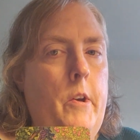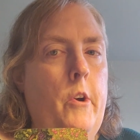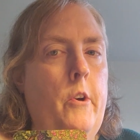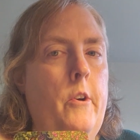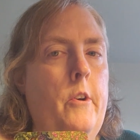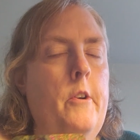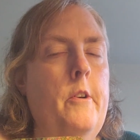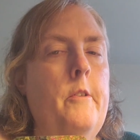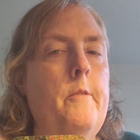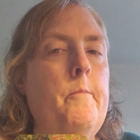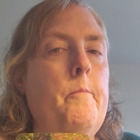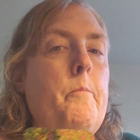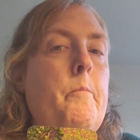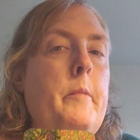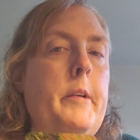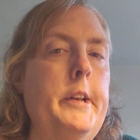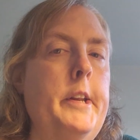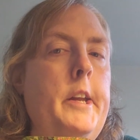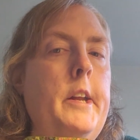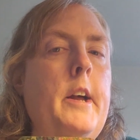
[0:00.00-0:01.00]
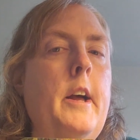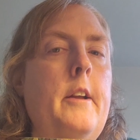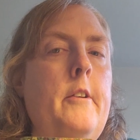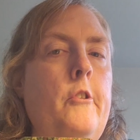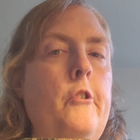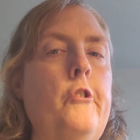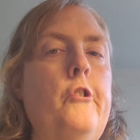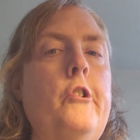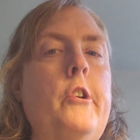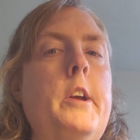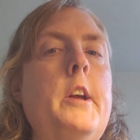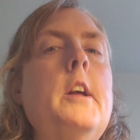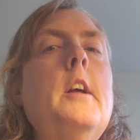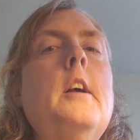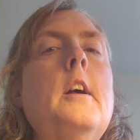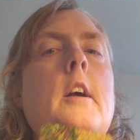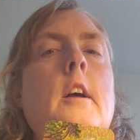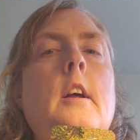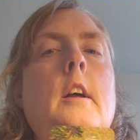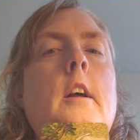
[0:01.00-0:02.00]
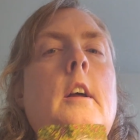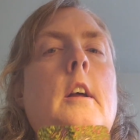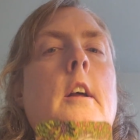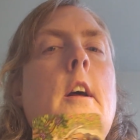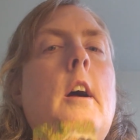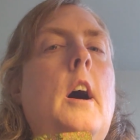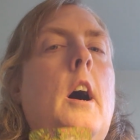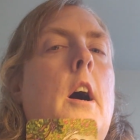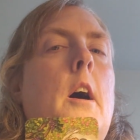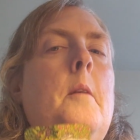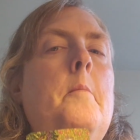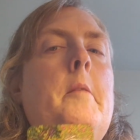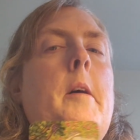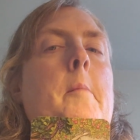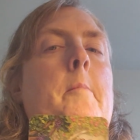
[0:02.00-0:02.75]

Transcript: or money energy. Um,